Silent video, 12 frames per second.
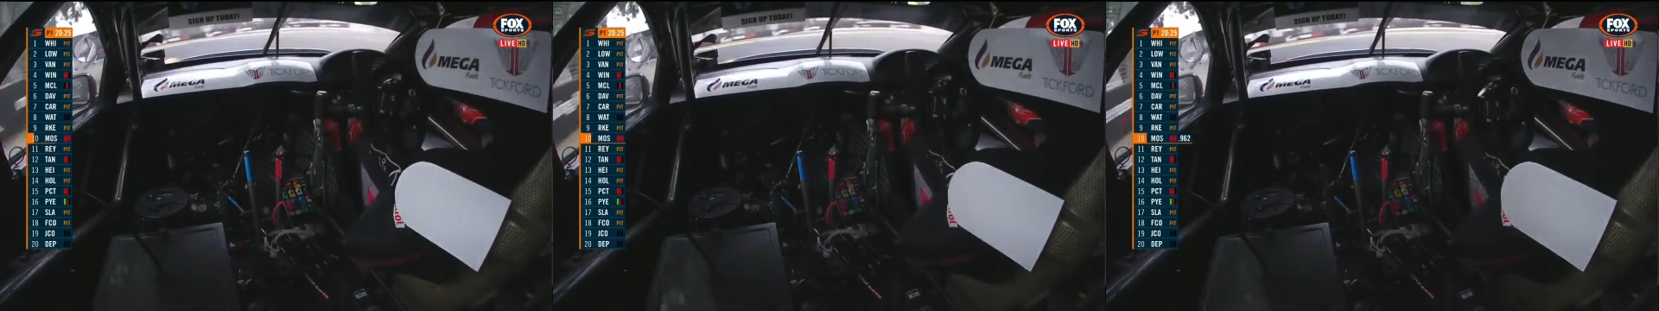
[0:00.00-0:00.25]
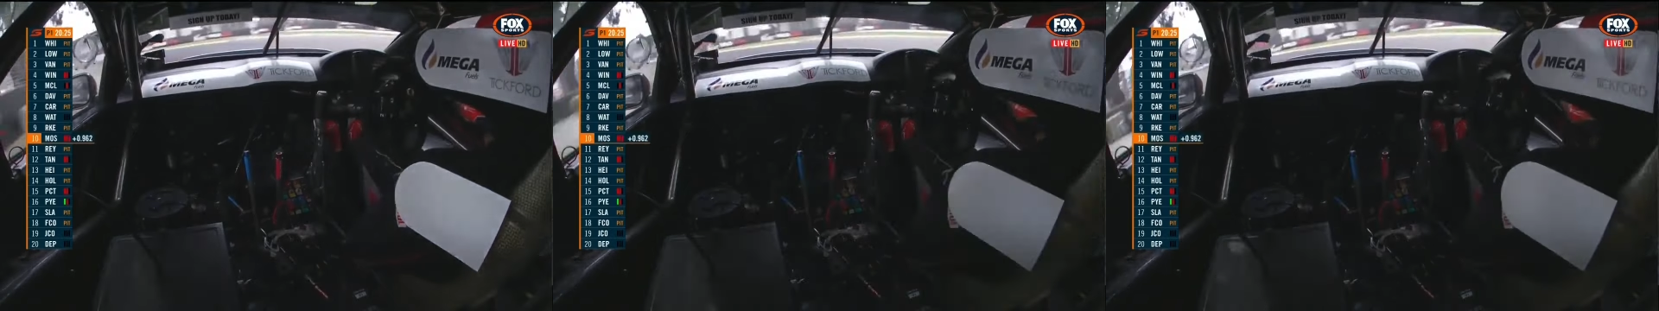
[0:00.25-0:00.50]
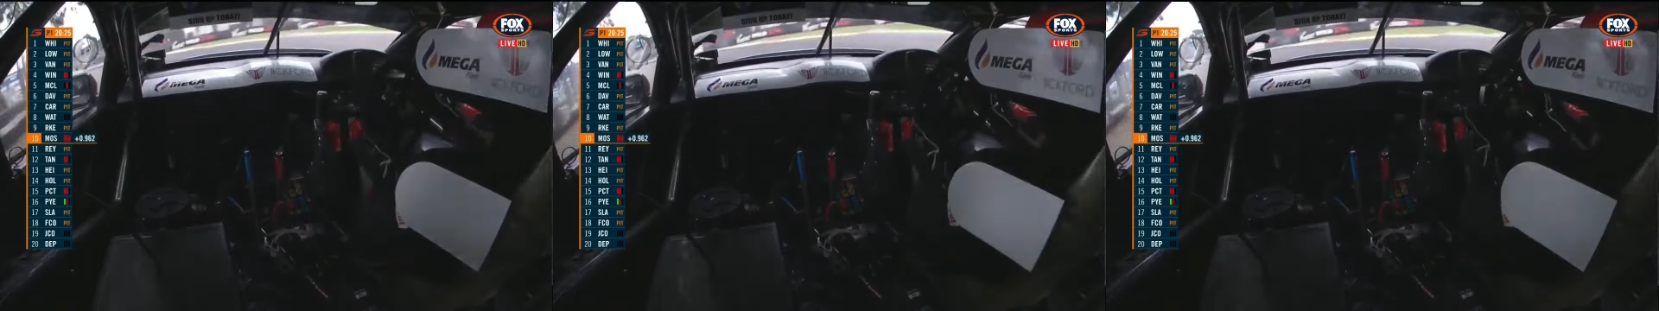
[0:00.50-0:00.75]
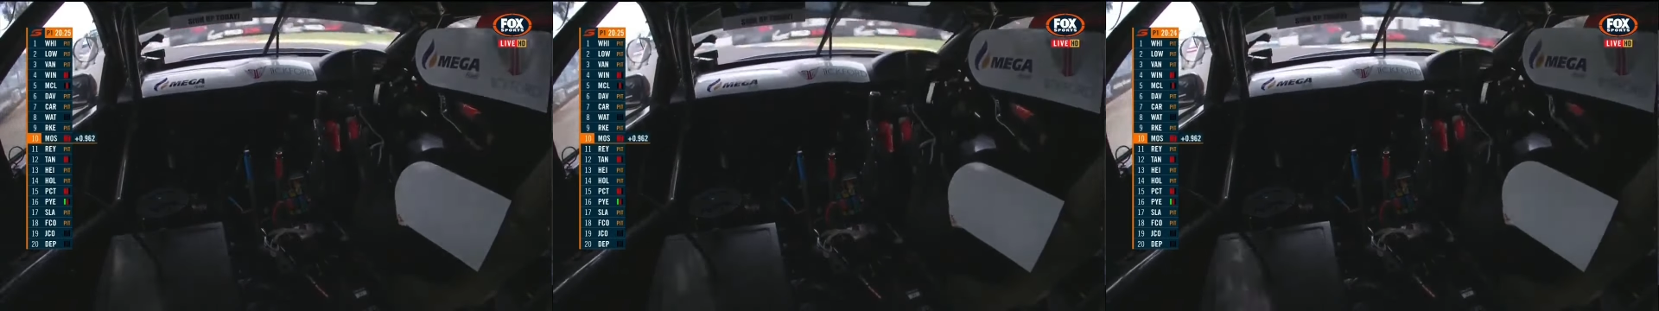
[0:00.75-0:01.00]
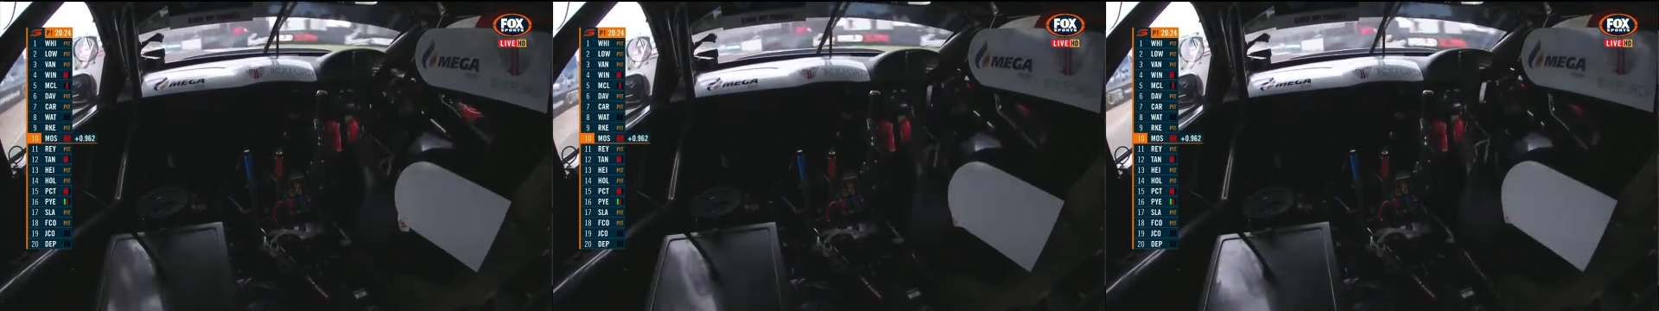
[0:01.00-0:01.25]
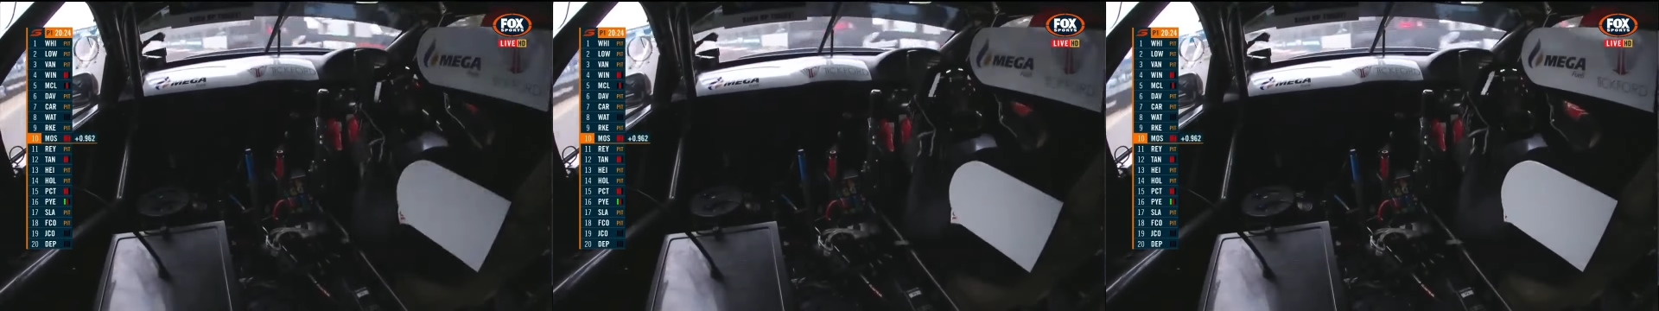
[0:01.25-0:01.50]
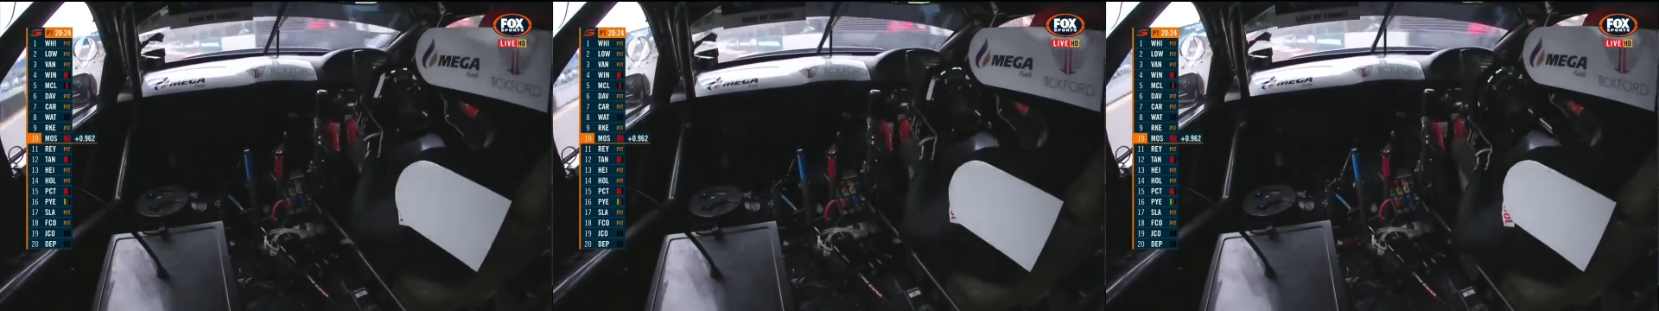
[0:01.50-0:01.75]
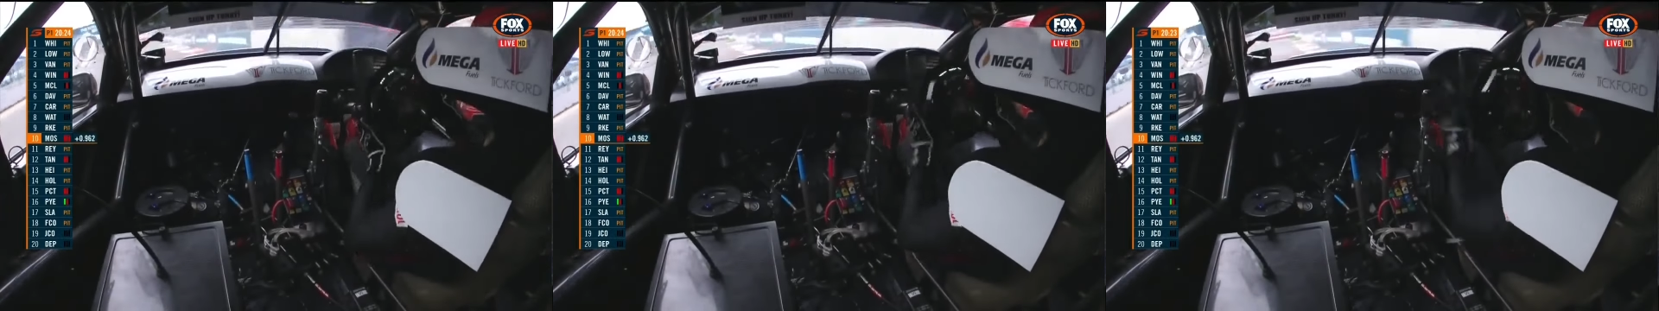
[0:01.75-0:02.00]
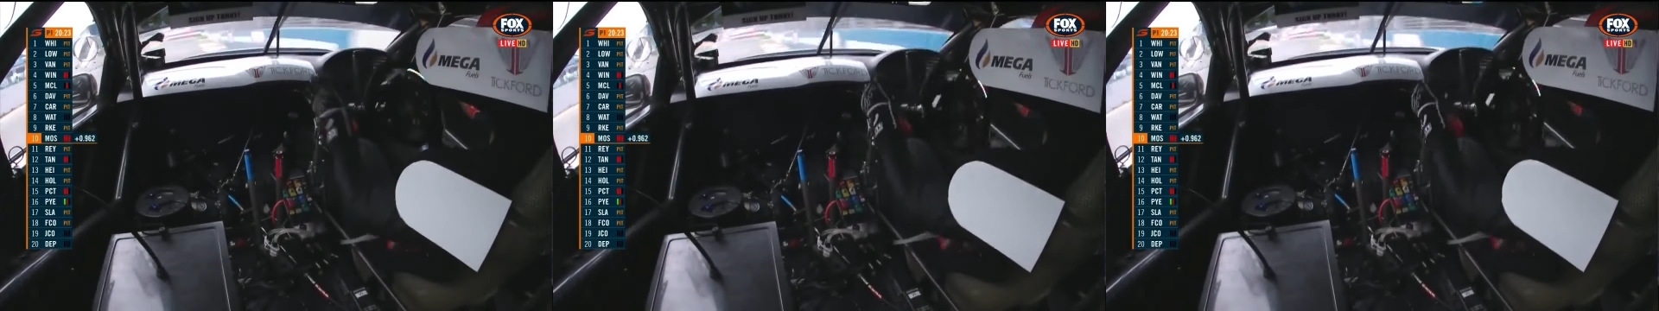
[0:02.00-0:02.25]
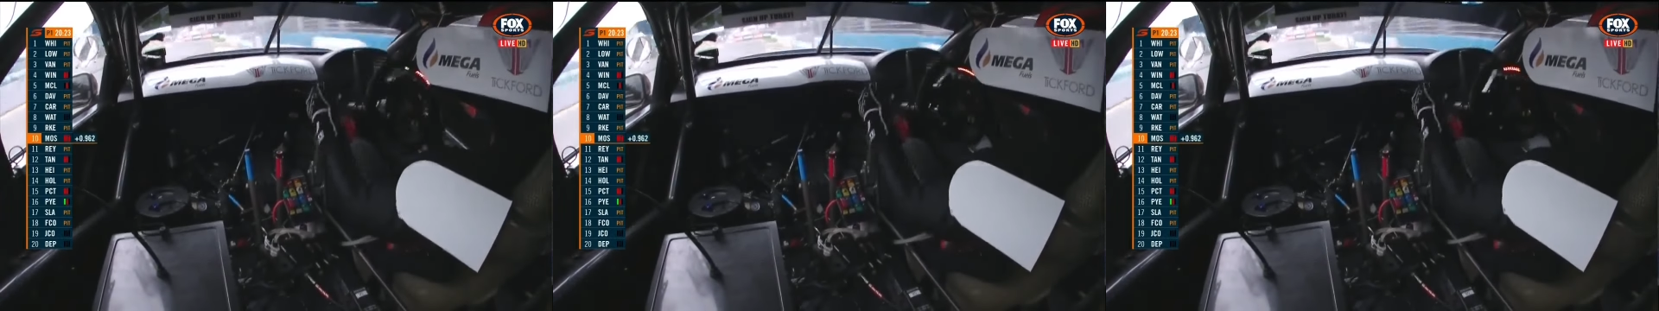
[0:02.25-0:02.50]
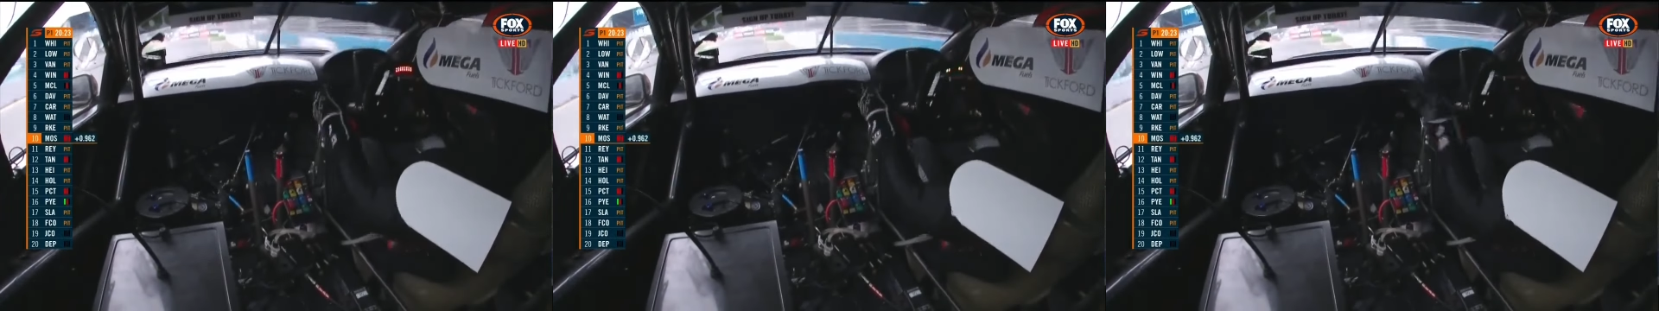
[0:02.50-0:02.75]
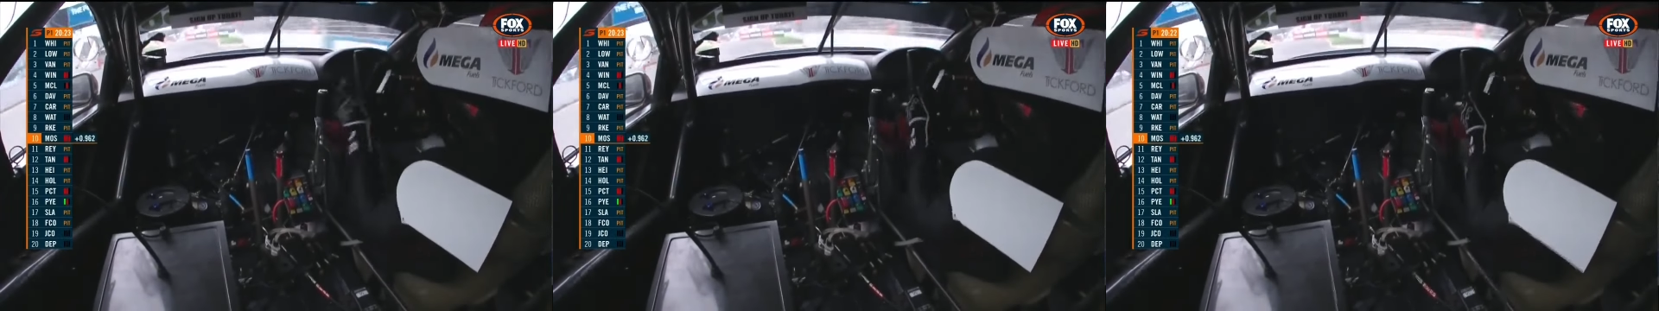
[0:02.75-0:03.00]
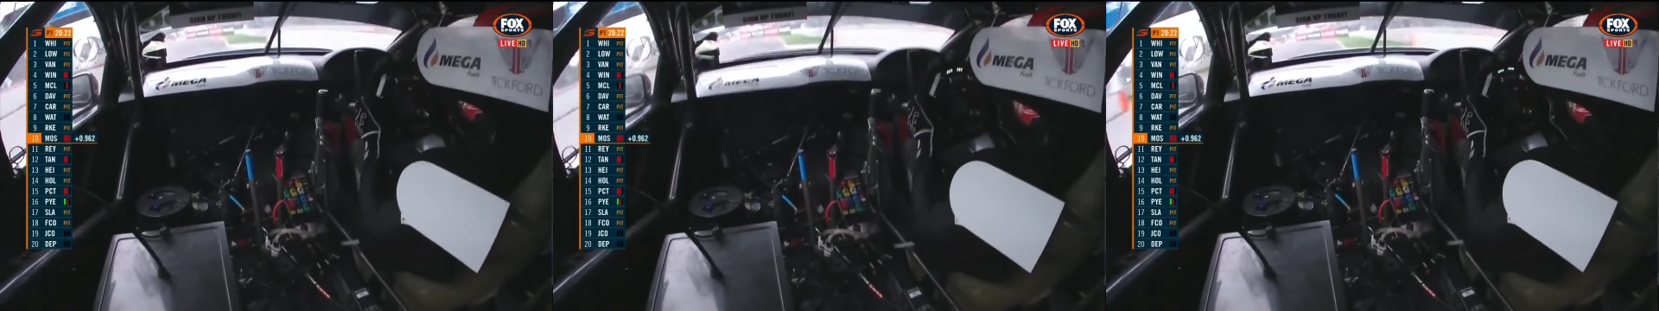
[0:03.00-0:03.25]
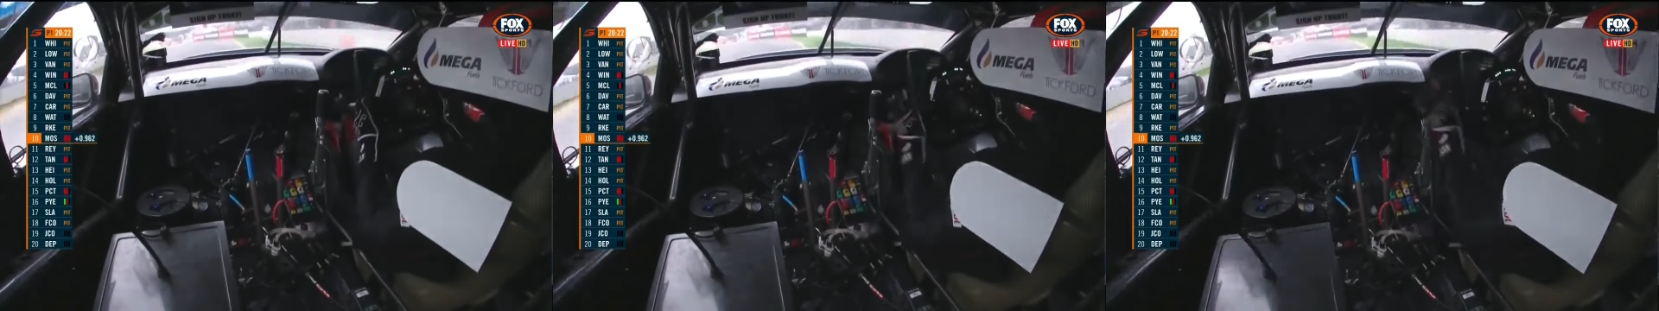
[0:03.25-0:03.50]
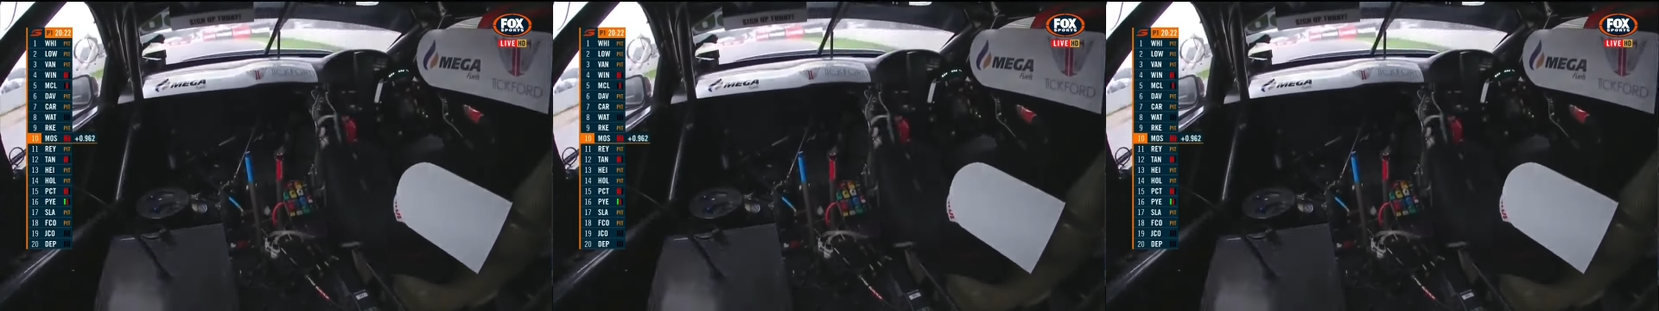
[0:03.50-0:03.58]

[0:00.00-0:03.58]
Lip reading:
No face is visible, so there are no lips to read.